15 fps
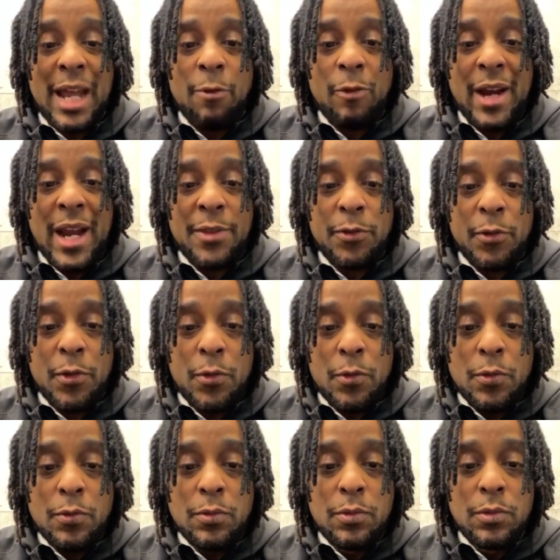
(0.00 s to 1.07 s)
not ran
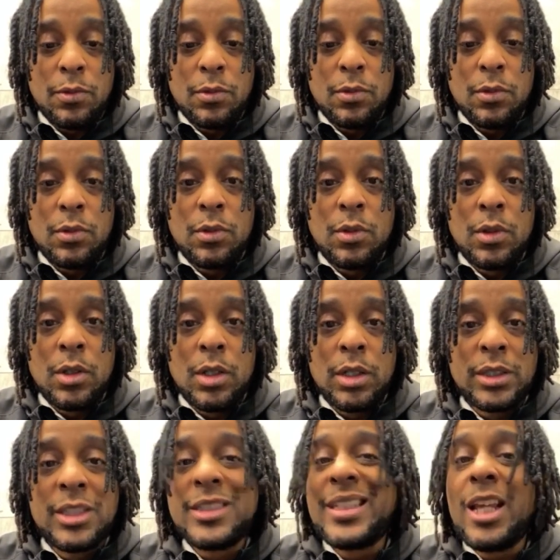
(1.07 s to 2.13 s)
through.
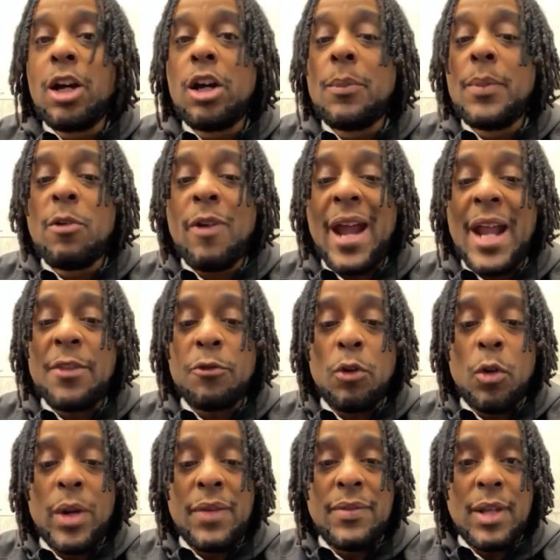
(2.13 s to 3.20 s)
She still can be ran
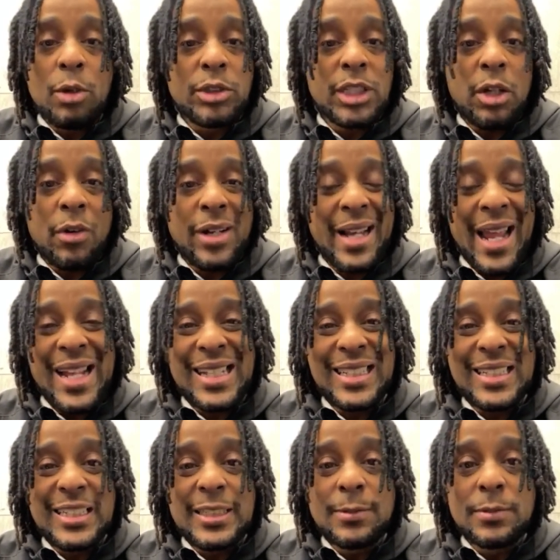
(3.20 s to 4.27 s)
through even though she go to
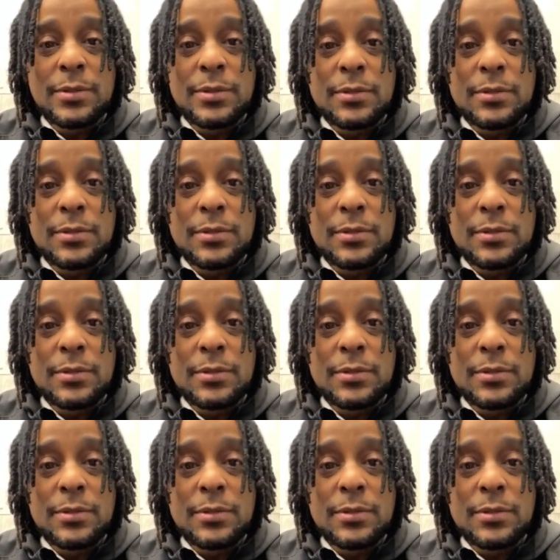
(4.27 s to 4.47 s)
nightclubs.